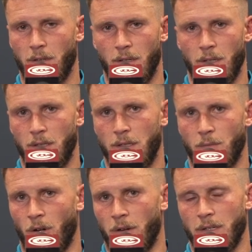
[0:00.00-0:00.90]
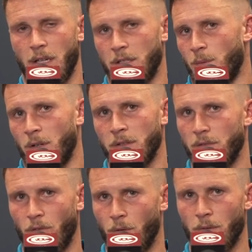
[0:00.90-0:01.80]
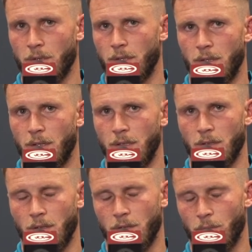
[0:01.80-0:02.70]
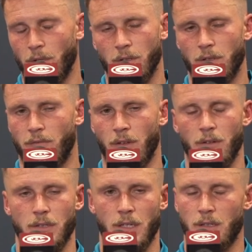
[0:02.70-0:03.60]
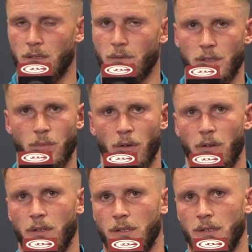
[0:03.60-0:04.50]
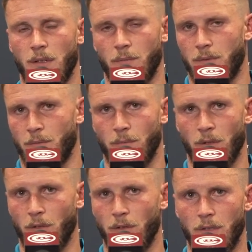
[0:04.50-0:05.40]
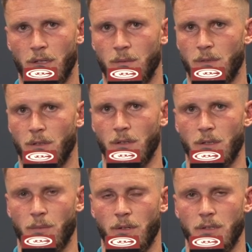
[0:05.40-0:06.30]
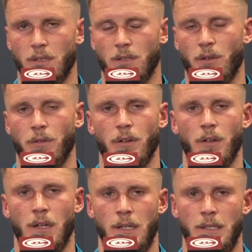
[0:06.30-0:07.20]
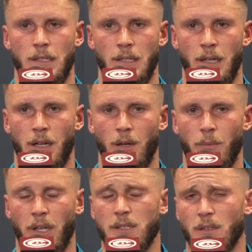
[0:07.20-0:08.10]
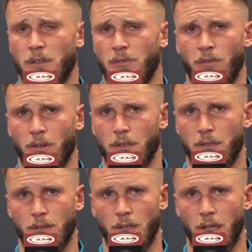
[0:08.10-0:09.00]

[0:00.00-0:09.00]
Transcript: He's smart. He's outsmarting these forwards. He's a really good defender. He's got tons of experience. He comes from, good teams and good experience in his career. And he's a leader for us.